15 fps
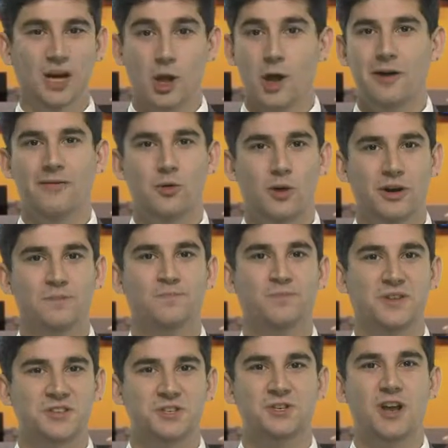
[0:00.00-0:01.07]
Hello
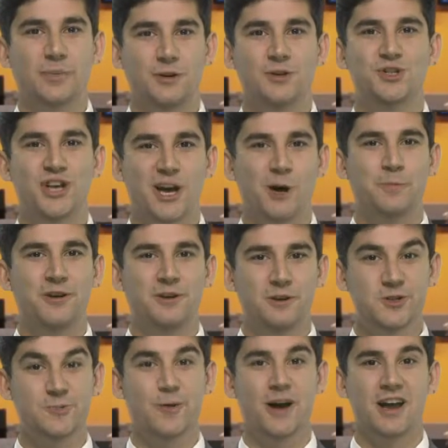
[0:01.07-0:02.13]
everyone, this is your WJLP
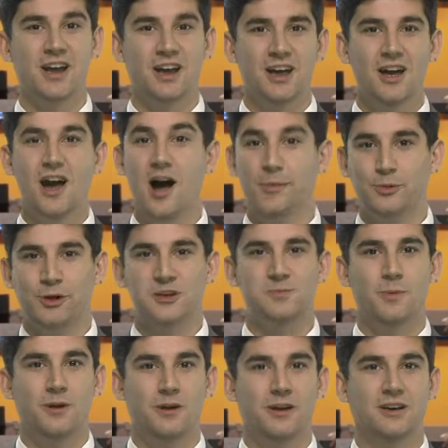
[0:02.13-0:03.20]
Newsbreak. I'm
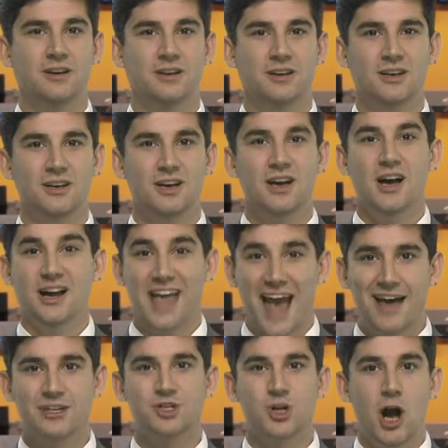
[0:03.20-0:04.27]
Chris Mulligan. A
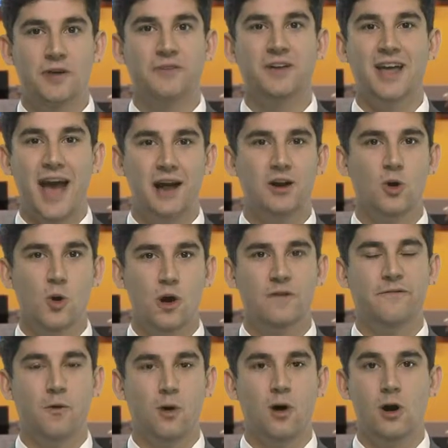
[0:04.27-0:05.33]
catastrophic
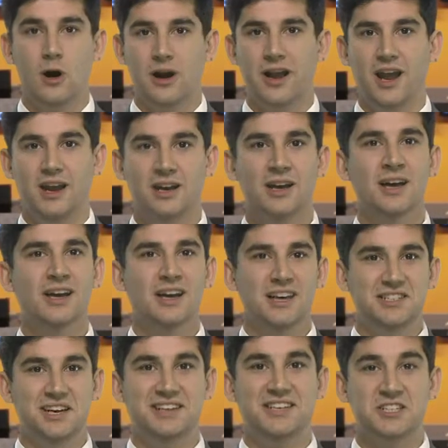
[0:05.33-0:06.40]
Category 4 hurricane
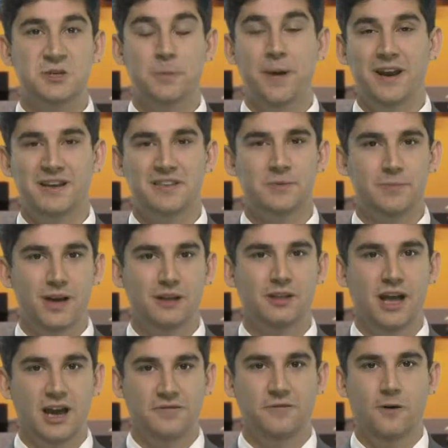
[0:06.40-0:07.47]
is anticipated to make
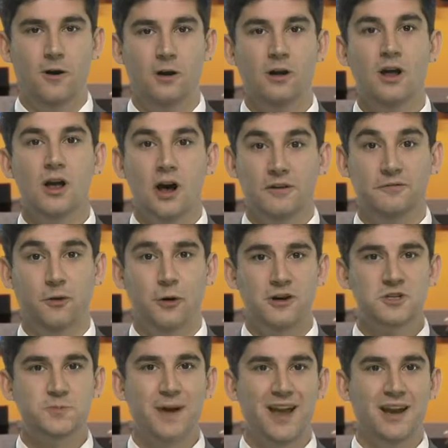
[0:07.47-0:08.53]
landfall on
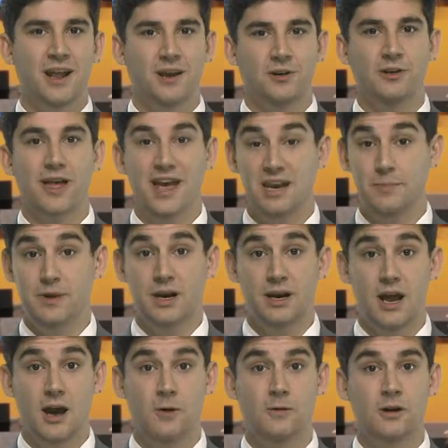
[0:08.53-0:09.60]
Florida's panhandle any minute
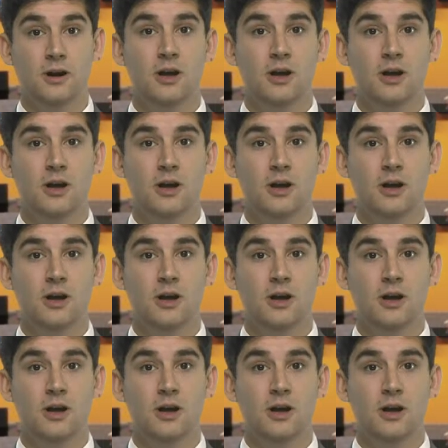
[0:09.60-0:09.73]
now.